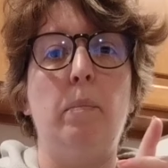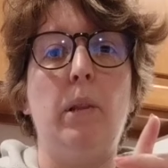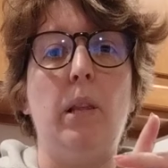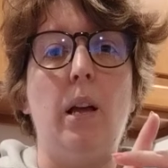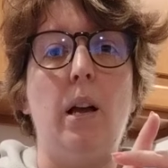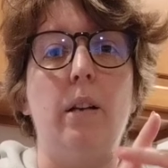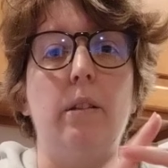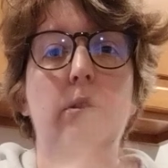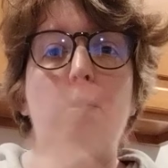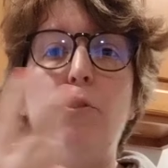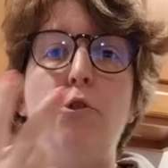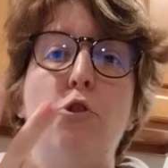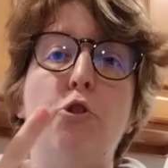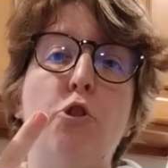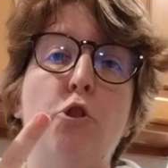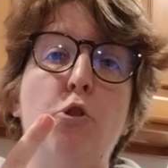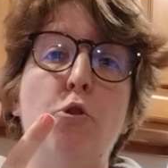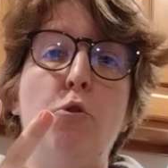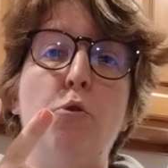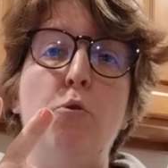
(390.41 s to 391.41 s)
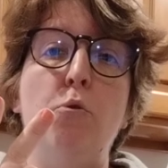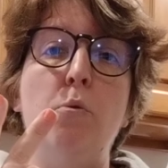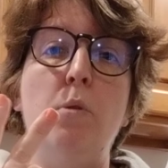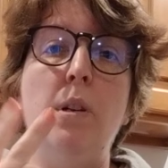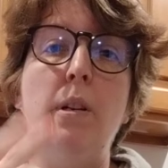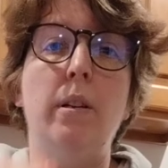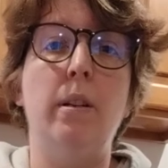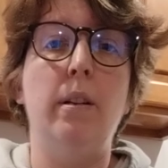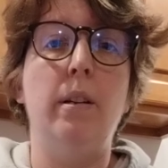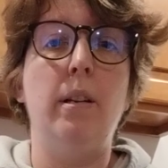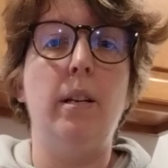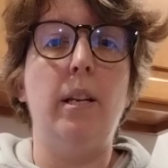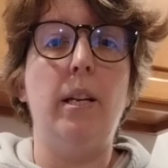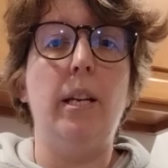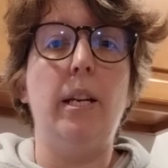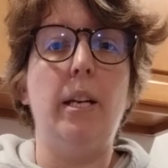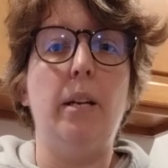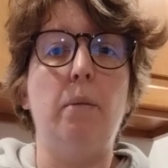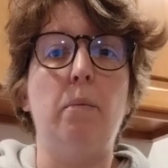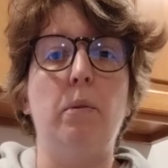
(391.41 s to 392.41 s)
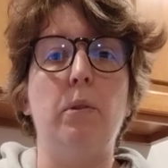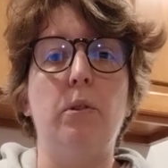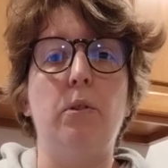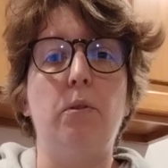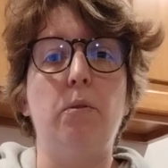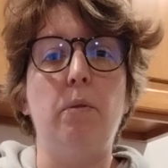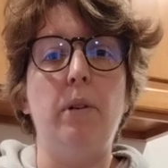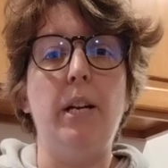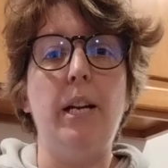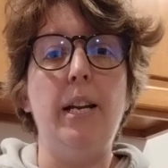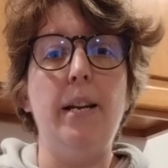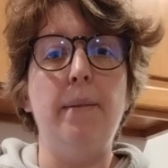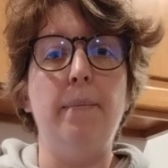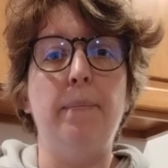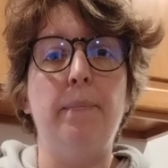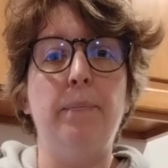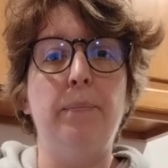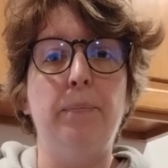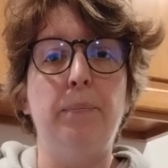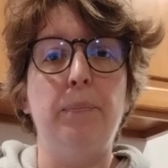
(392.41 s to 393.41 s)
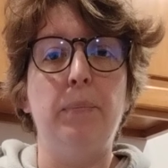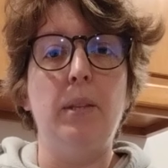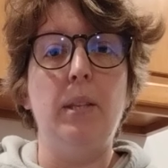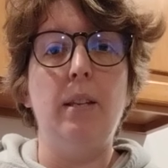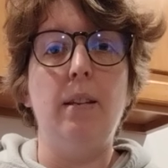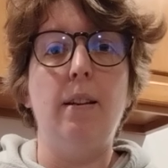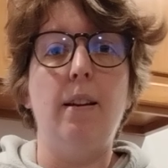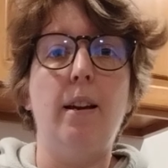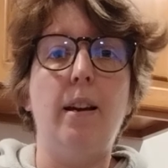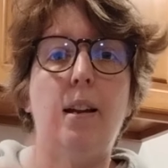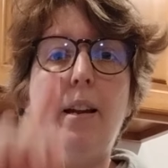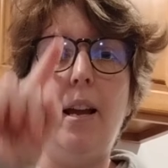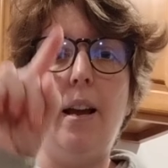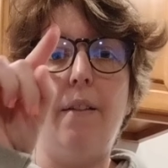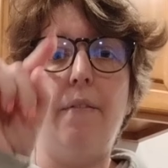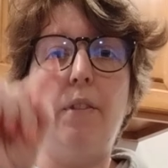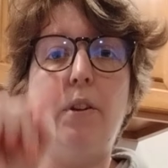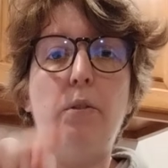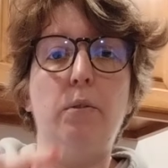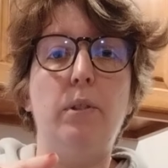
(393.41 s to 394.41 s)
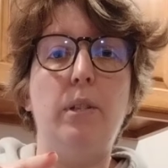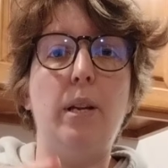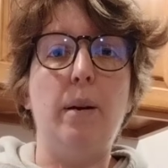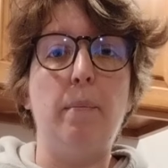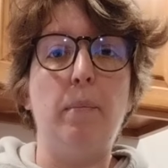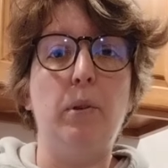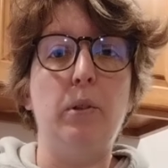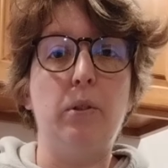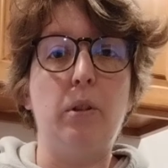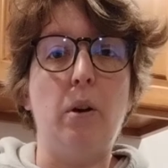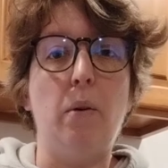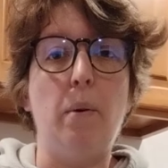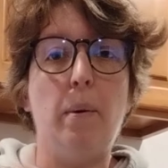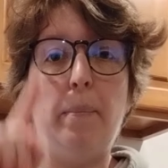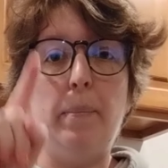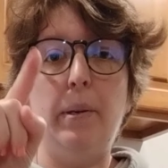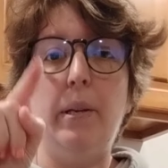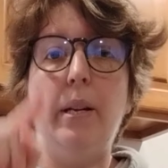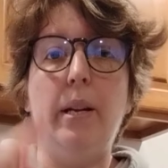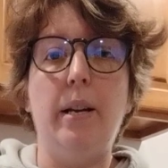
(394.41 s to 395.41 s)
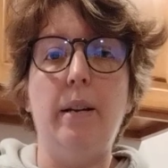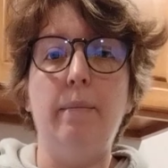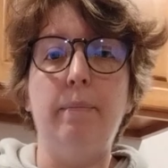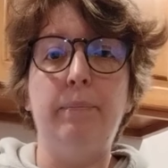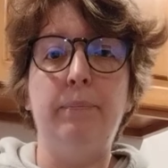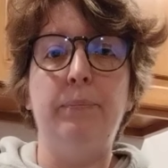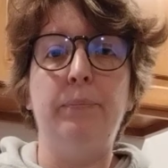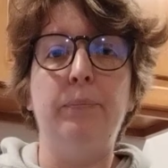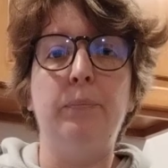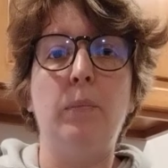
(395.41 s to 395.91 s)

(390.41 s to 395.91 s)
plus 2 equals 3 and have those numbers go up and down.